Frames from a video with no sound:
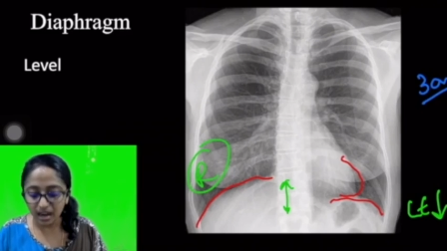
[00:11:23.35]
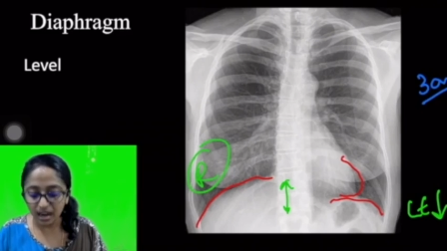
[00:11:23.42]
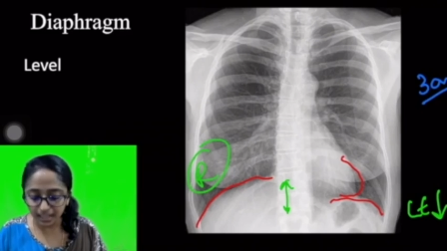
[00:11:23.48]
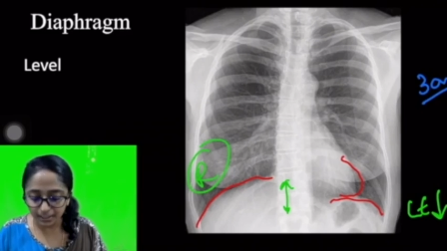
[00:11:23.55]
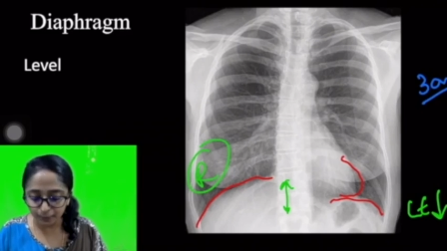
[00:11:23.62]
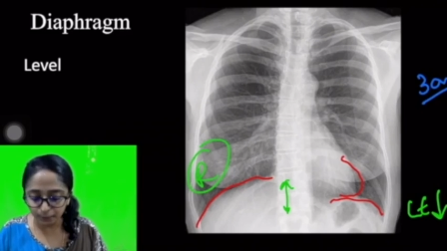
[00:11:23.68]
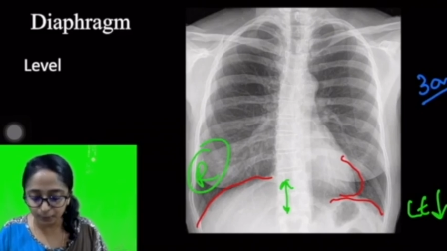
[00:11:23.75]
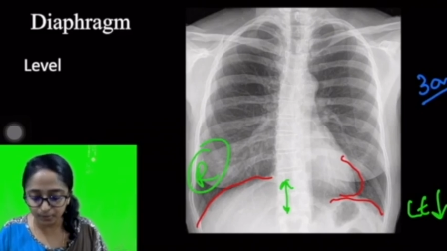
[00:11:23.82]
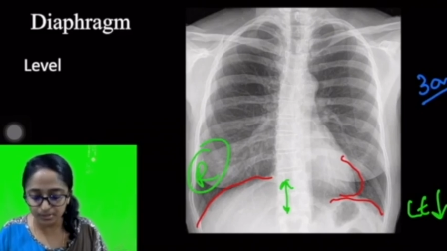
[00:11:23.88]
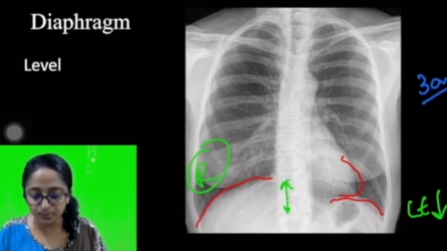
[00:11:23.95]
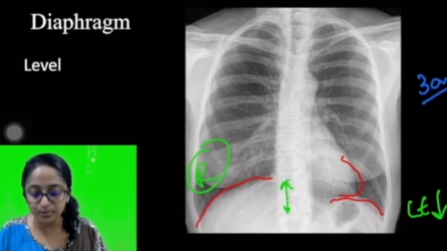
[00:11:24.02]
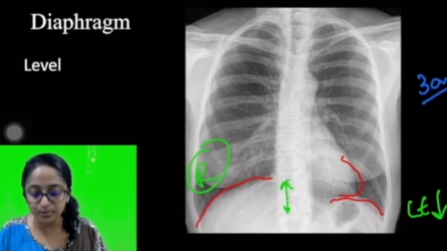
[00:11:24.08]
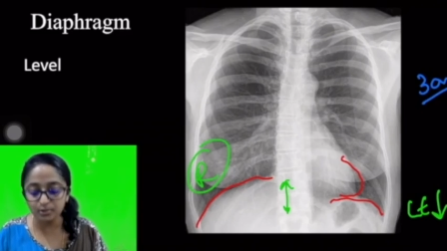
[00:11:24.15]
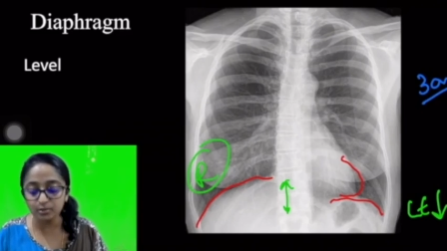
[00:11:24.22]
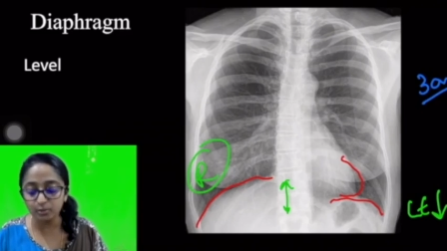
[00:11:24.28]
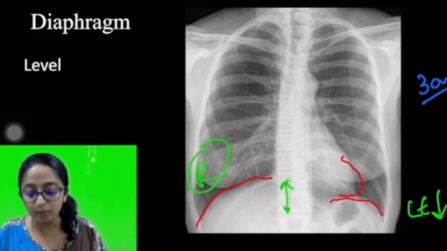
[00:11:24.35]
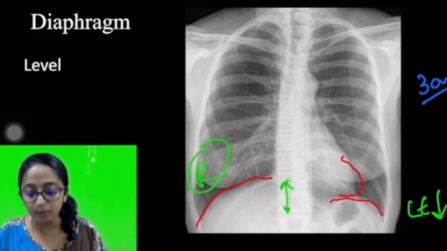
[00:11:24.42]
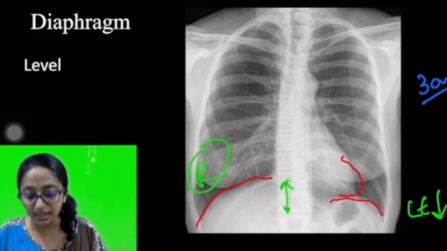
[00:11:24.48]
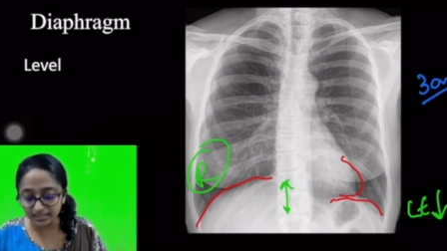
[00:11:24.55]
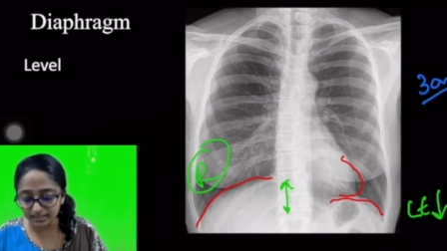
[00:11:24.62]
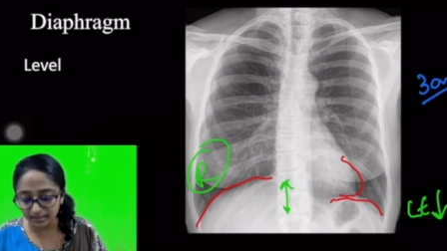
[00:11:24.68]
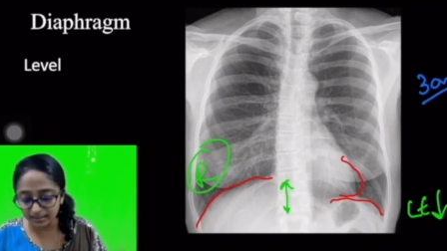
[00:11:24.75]
the height difference between the
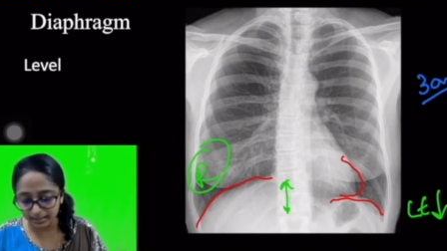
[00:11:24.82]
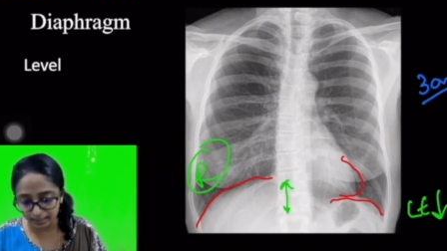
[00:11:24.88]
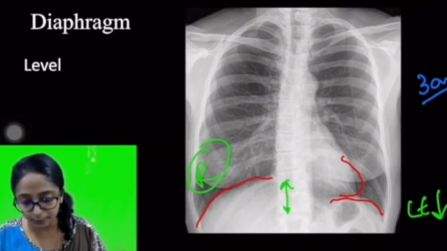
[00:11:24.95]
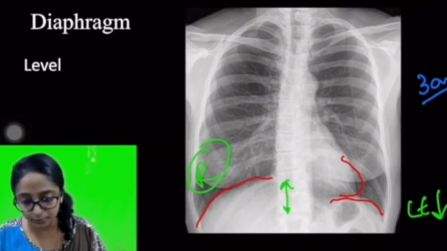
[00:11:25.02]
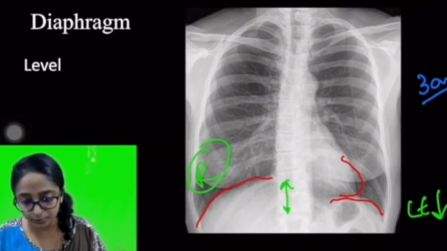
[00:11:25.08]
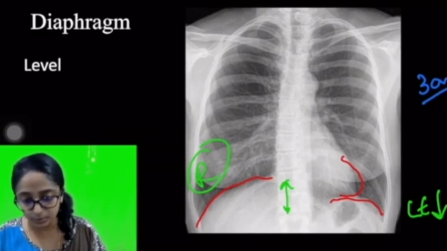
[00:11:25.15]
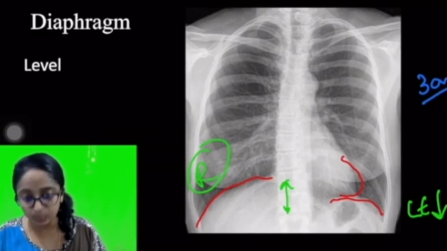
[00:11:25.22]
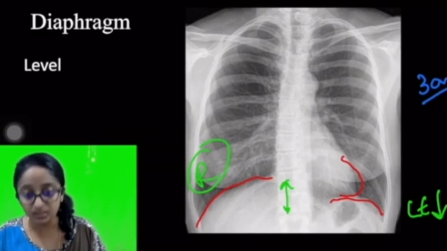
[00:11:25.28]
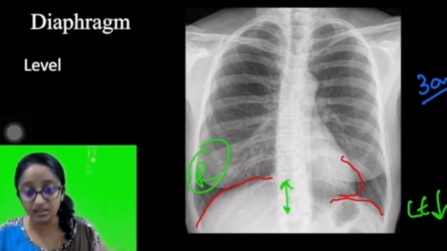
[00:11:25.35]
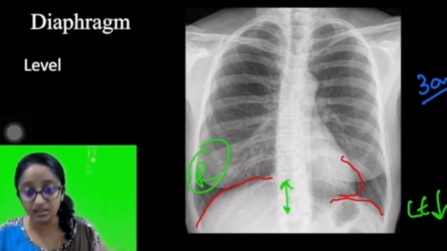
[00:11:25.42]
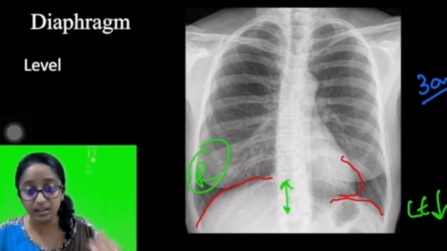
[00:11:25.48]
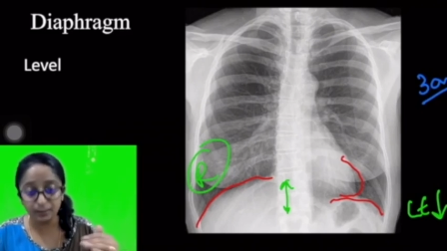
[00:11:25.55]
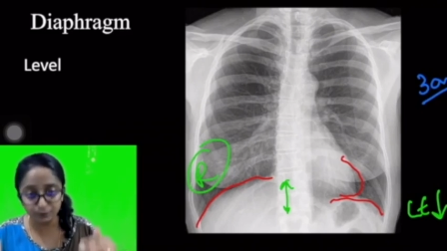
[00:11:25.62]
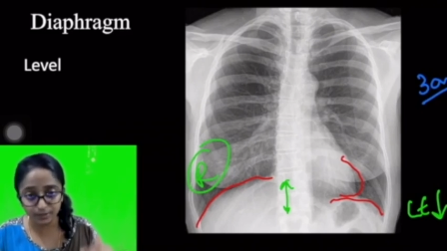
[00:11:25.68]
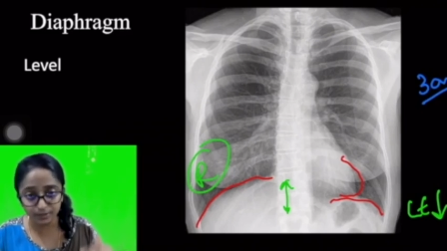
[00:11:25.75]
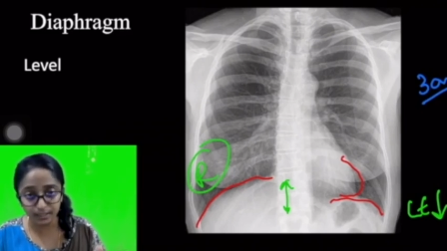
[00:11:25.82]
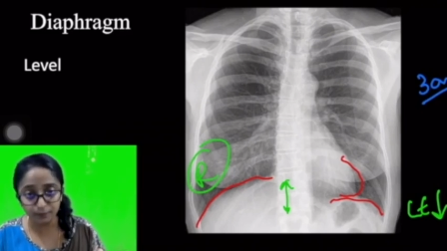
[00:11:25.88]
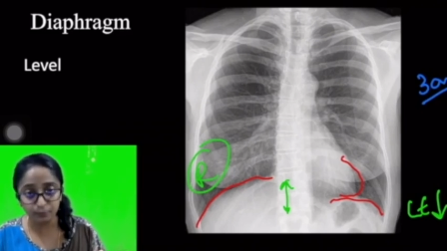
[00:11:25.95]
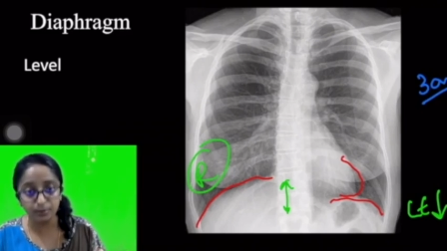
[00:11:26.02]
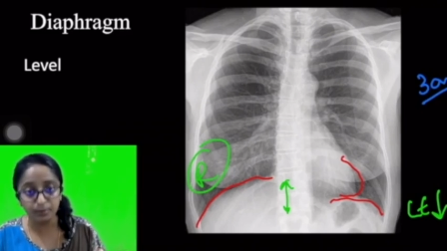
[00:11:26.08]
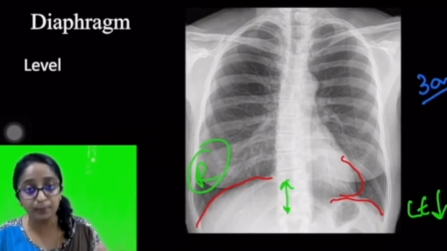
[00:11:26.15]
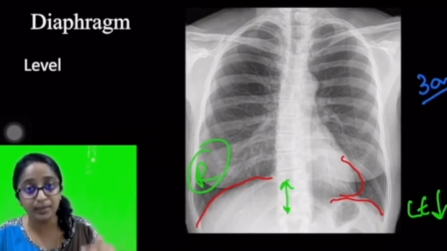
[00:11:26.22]
right and left, with the left
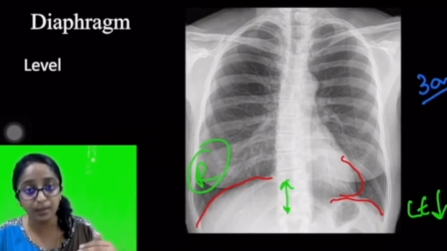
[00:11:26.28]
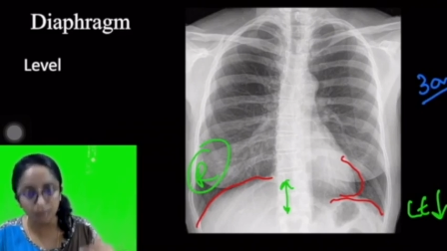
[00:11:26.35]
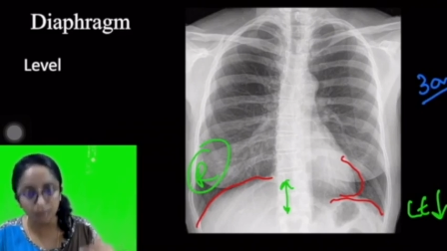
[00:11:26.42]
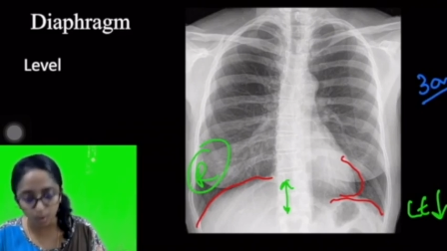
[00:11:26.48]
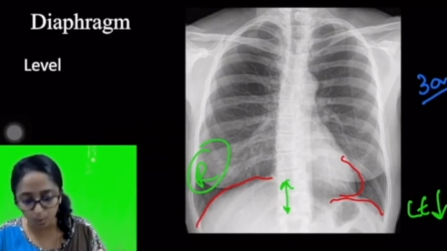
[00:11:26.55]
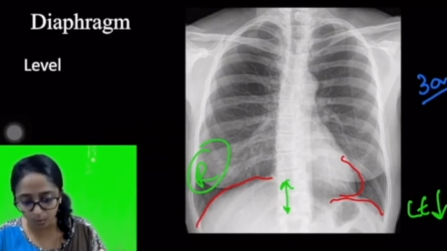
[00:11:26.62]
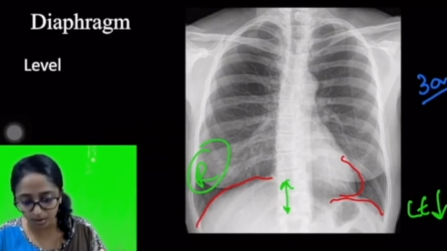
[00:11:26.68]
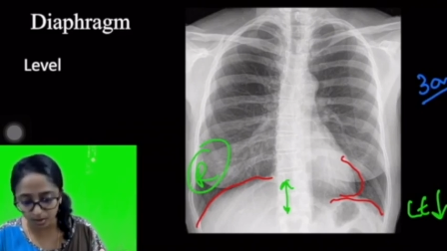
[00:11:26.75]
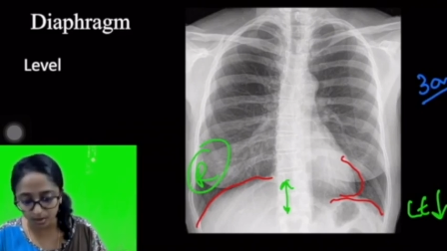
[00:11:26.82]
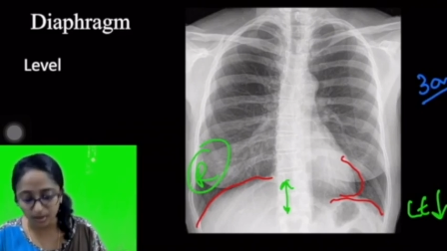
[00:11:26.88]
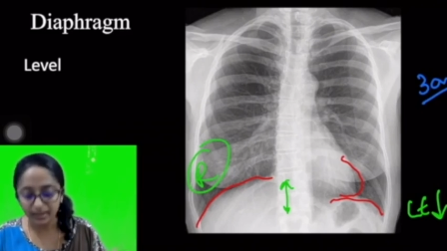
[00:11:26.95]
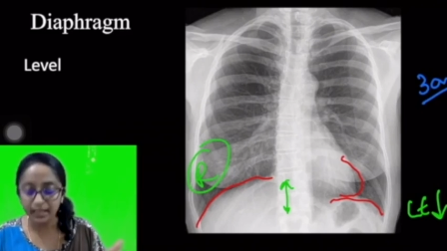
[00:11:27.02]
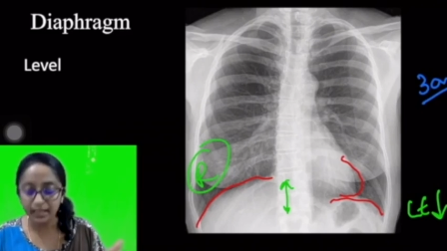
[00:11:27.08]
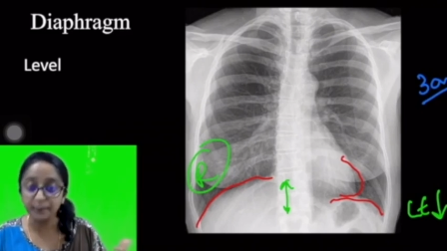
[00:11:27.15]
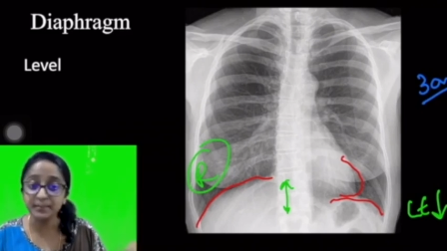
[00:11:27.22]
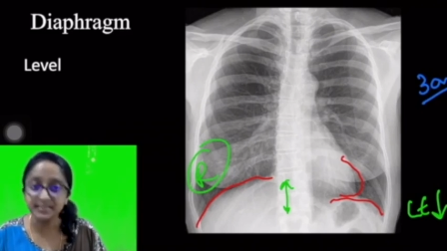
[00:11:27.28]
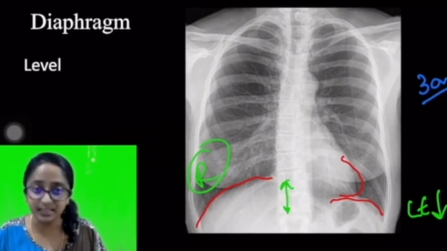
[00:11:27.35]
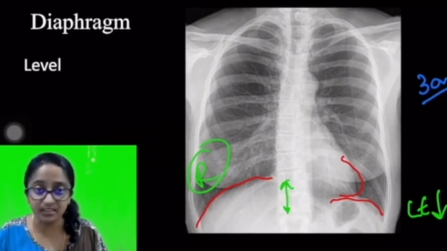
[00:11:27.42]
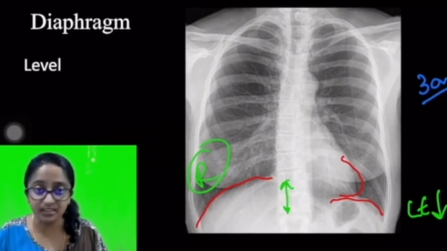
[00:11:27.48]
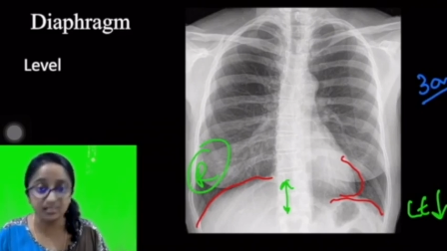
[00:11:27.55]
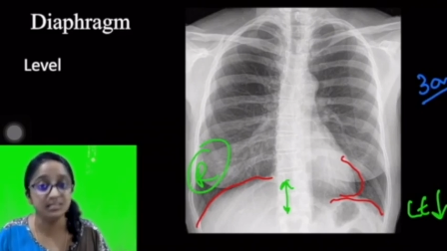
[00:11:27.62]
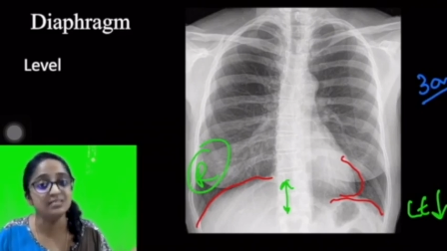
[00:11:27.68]
diaphragm being lower, can
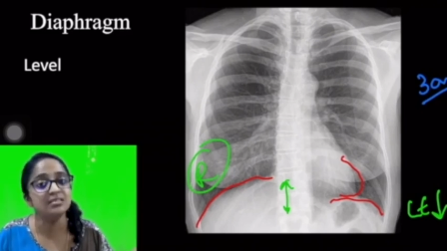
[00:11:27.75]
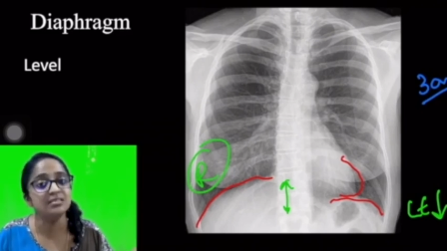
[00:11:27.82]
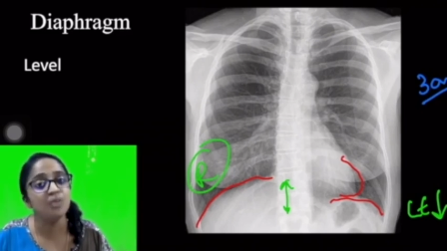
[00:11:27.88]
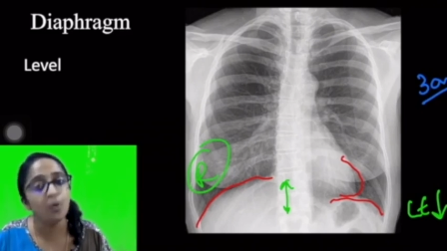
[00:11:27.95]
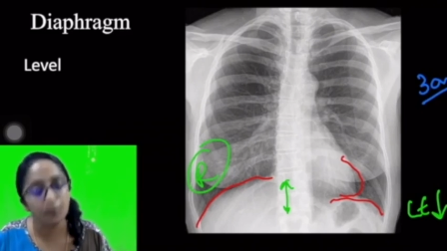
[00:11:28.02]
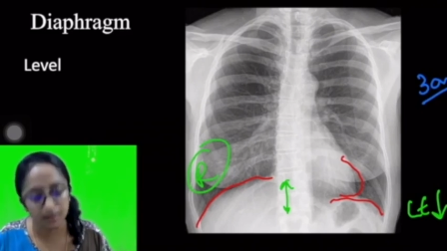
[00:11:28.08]
be taken as